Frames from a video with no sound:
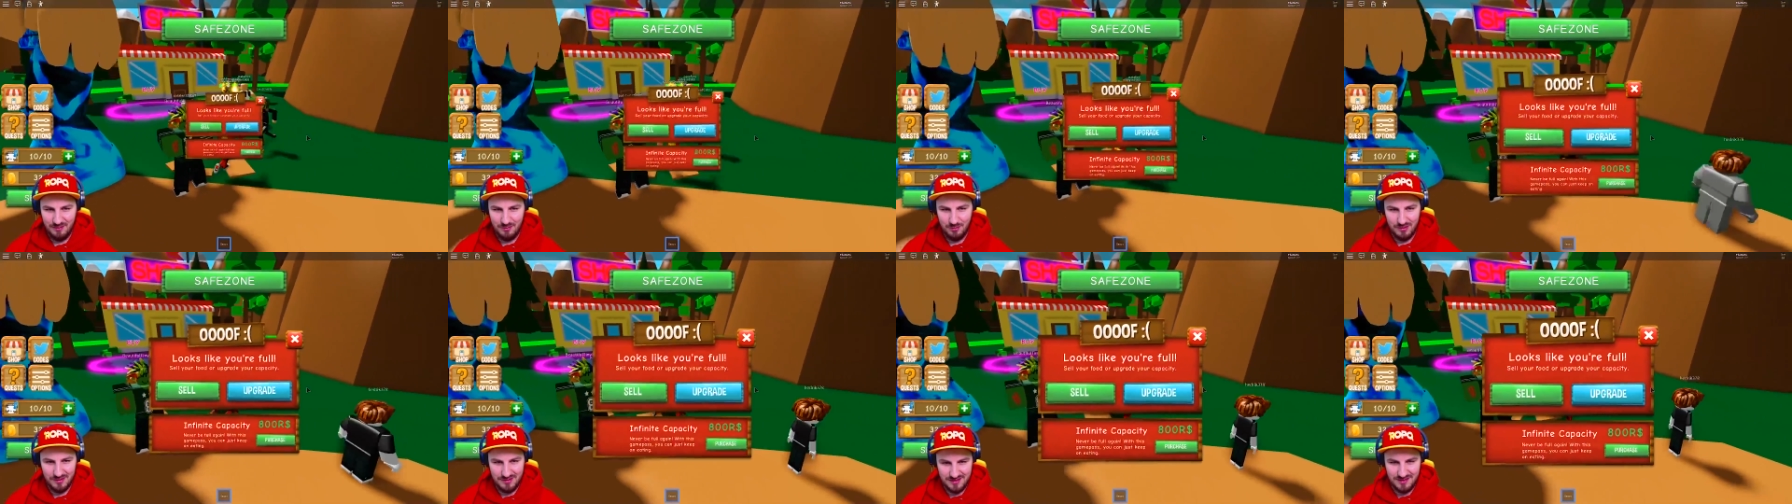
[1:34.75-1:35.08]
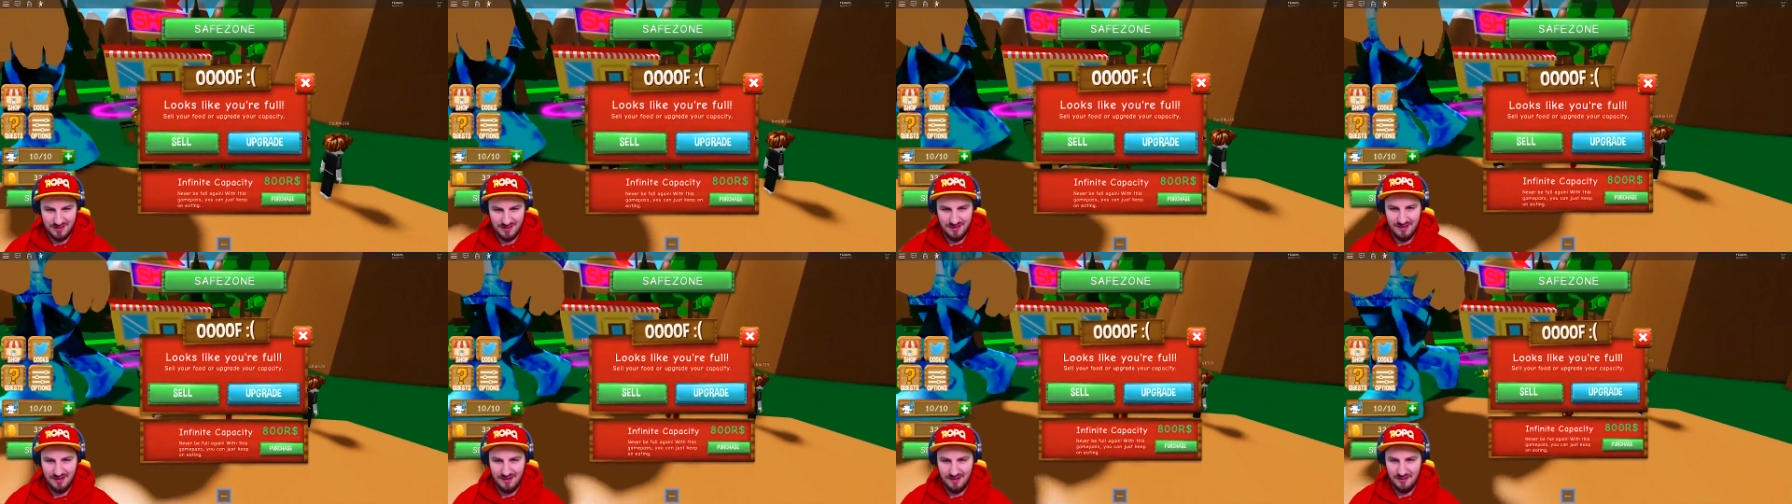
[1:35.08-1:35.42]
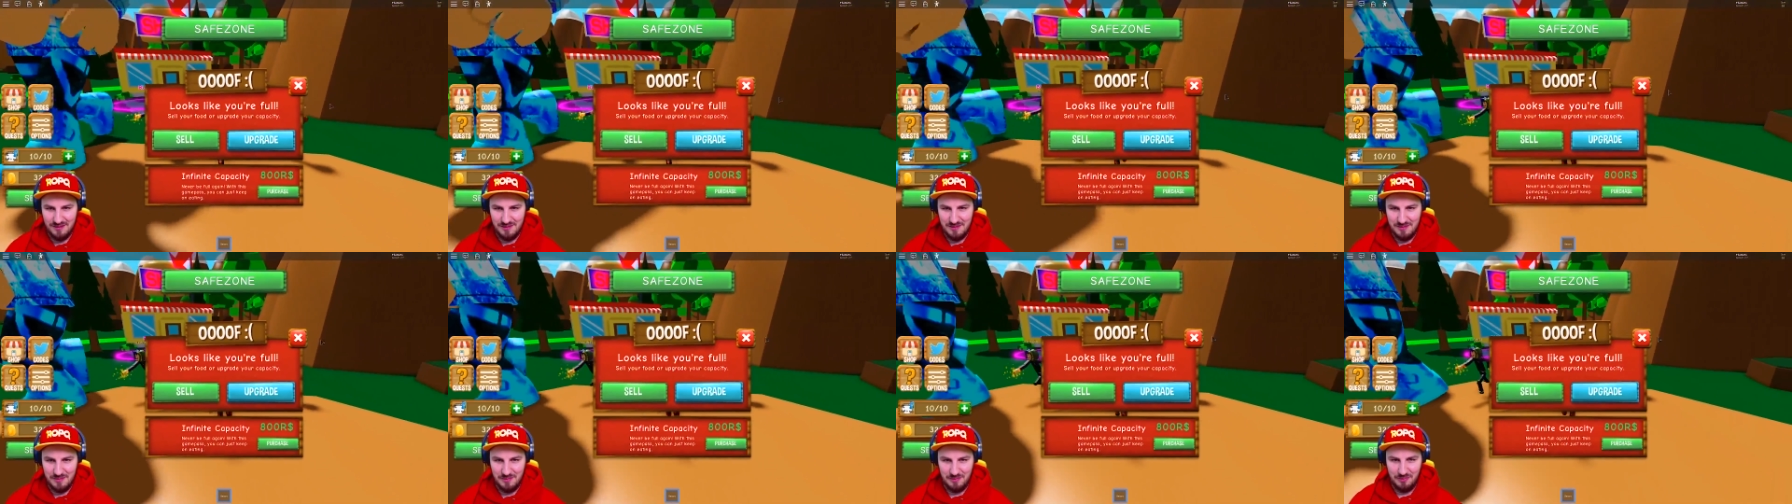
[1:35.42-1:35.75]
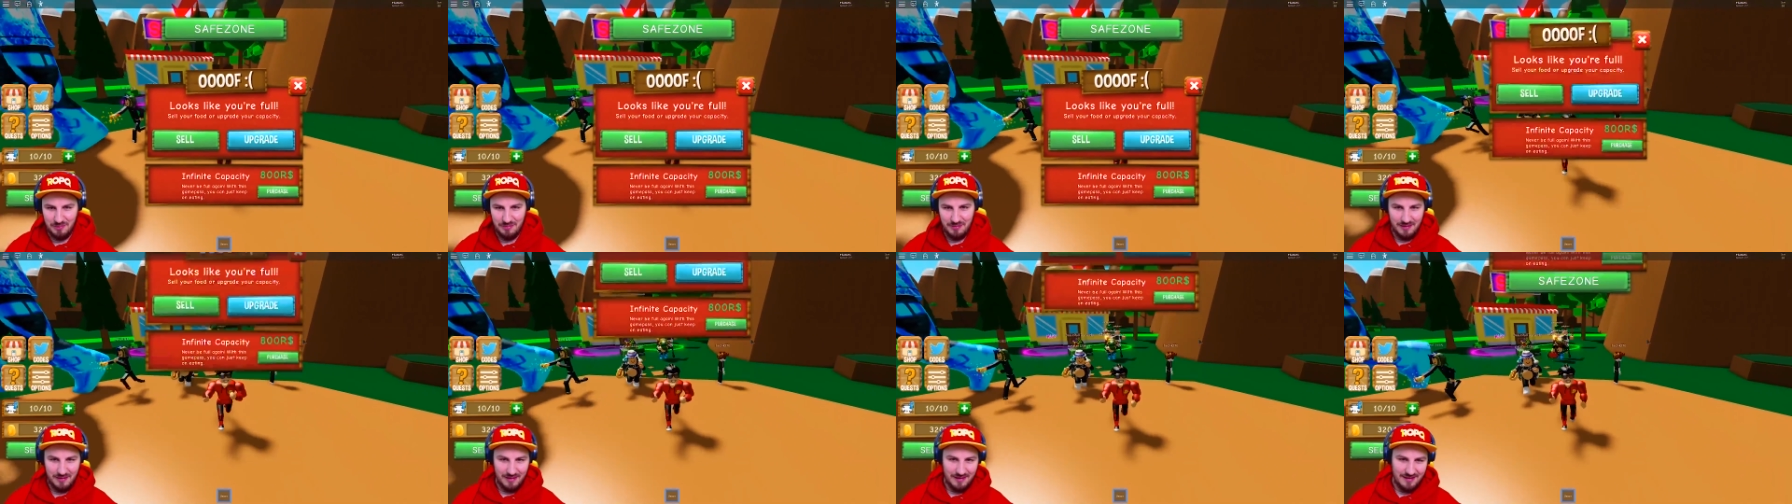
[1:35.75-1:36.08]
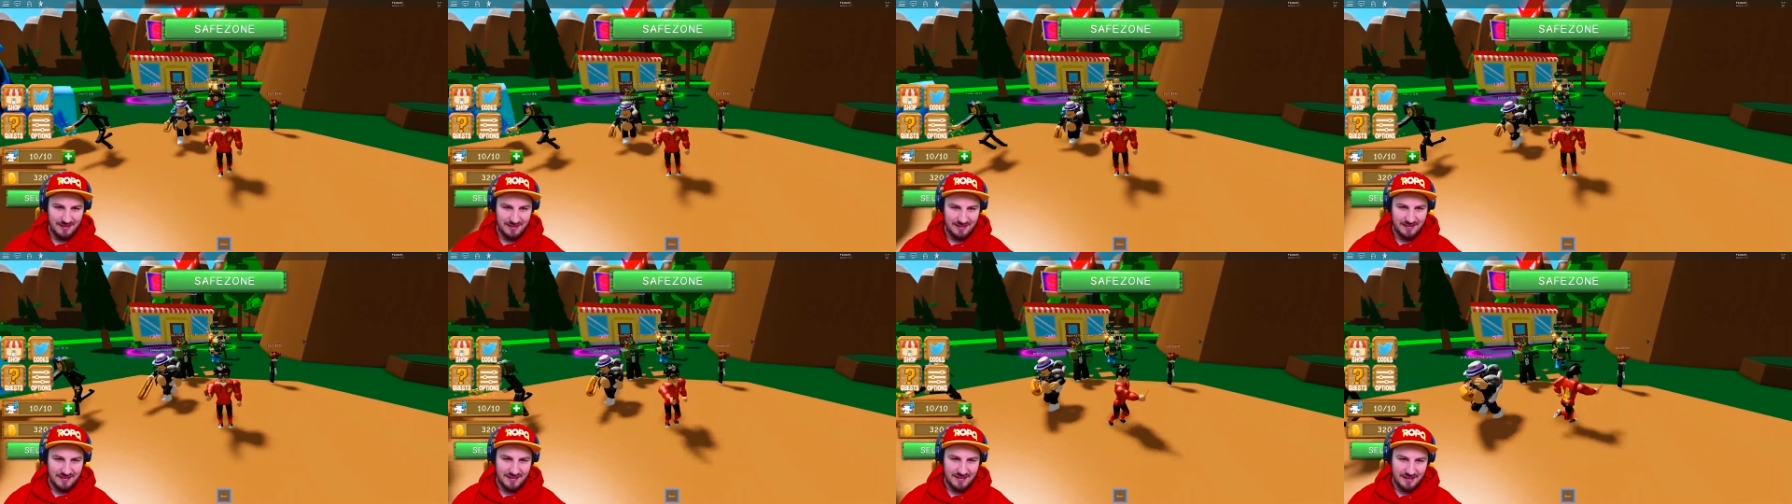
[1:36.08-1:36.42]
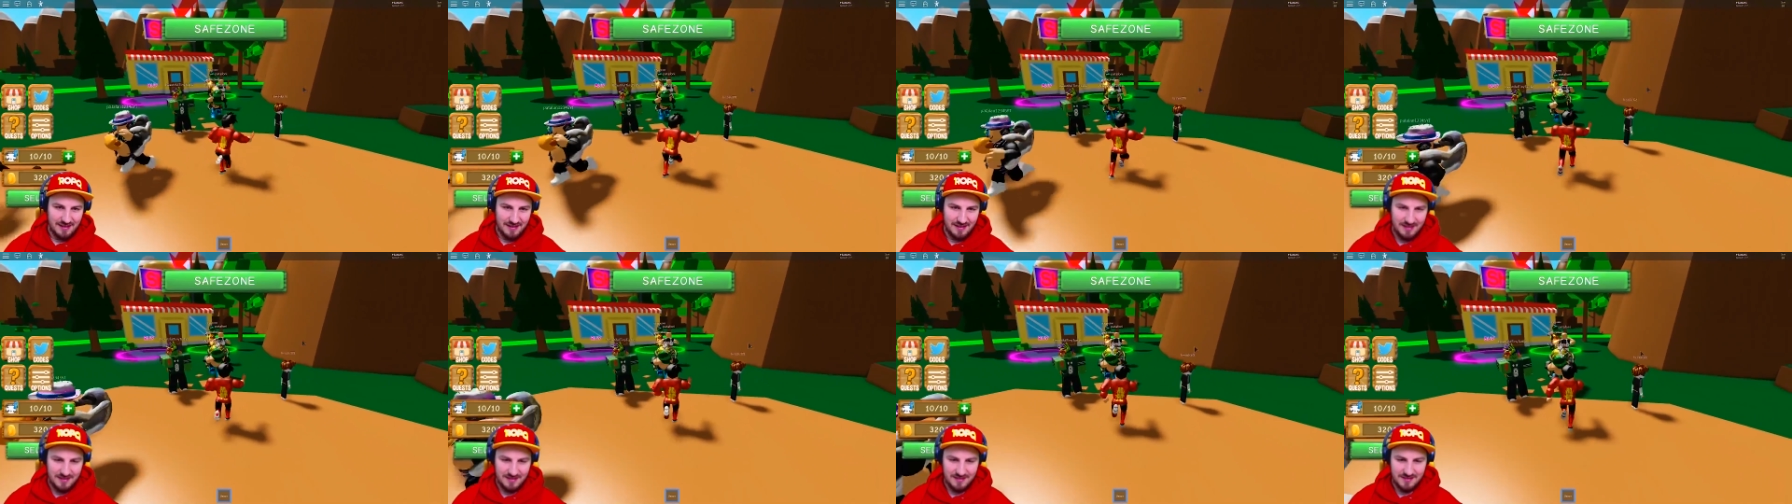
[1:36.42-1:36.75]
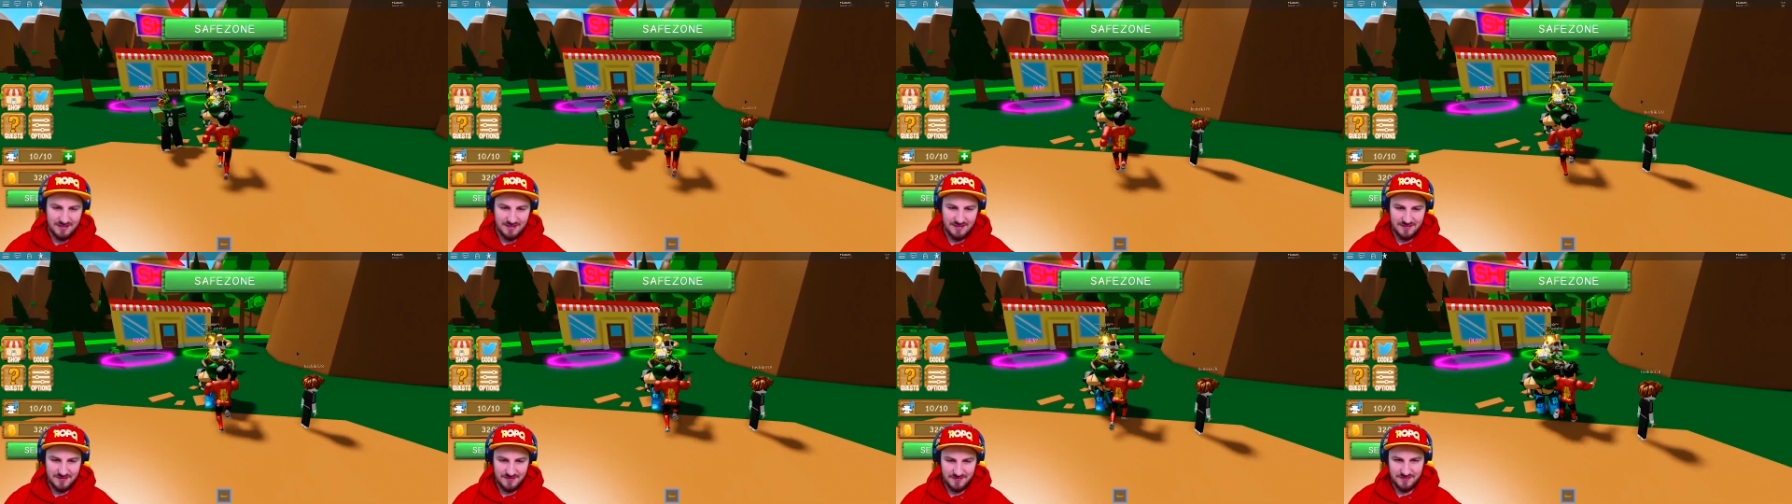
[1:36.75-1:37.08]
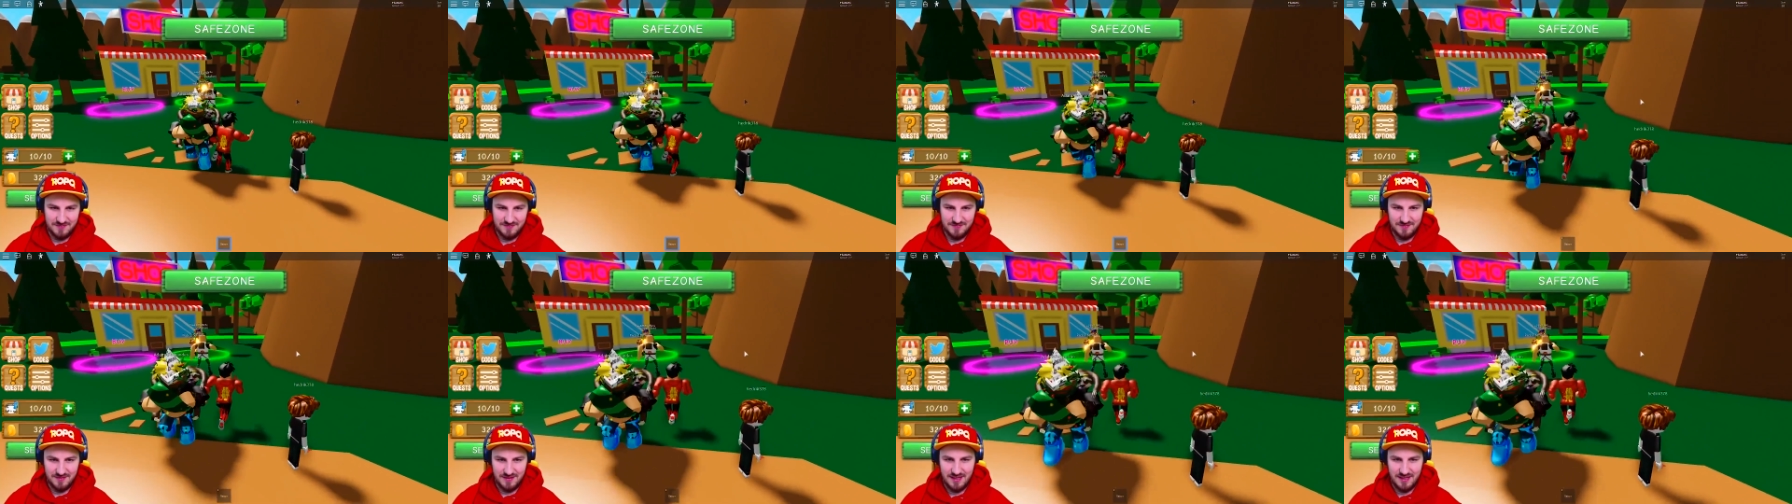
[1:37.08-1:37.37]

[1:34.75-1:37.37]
What's up? That's nice.